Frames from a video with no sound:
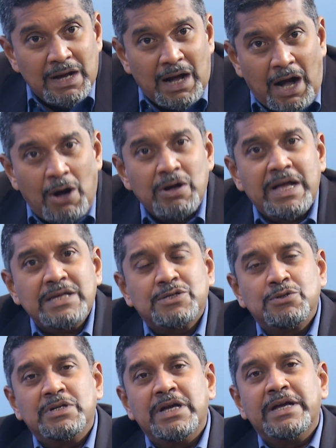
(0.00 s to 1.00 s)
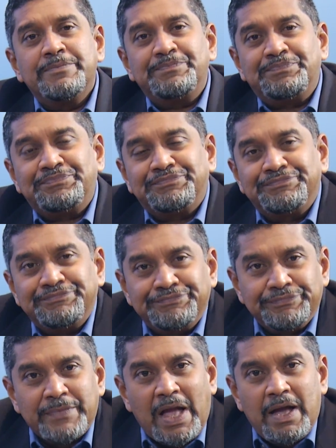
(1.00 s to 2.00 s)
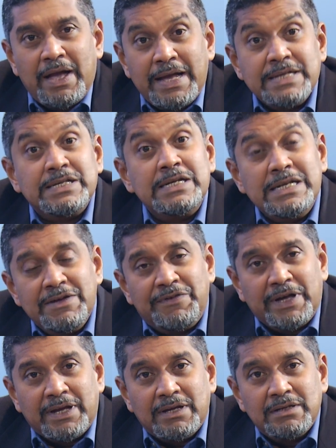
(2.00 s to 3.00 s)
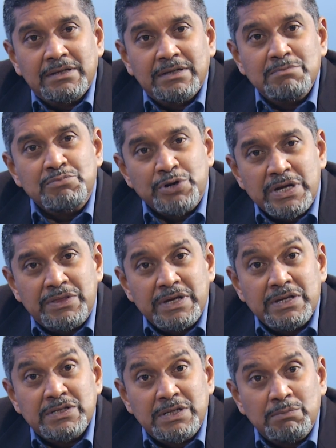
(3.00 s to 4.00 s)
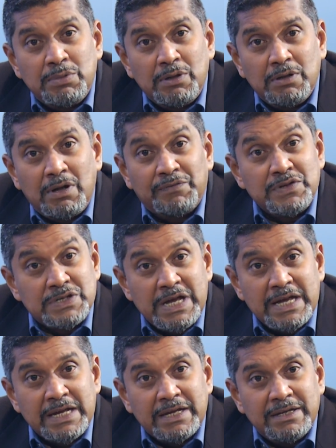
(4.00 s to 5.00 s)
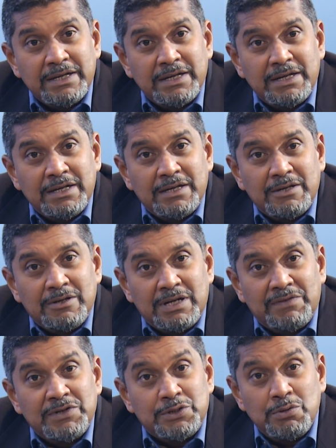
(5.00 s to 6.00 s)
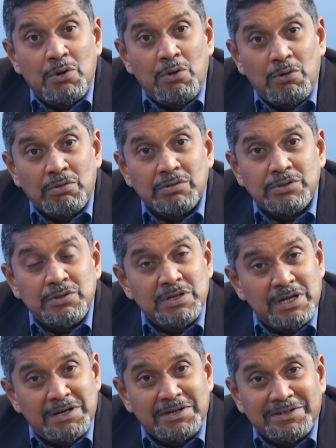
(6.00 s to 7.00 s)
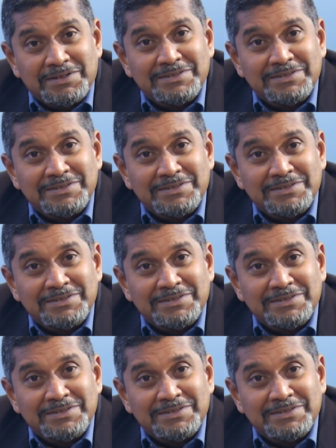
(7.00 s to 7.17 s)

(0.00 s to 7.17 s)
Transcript: Our guest today is a living, breathing symbol of the saying, "You're never too old to learn."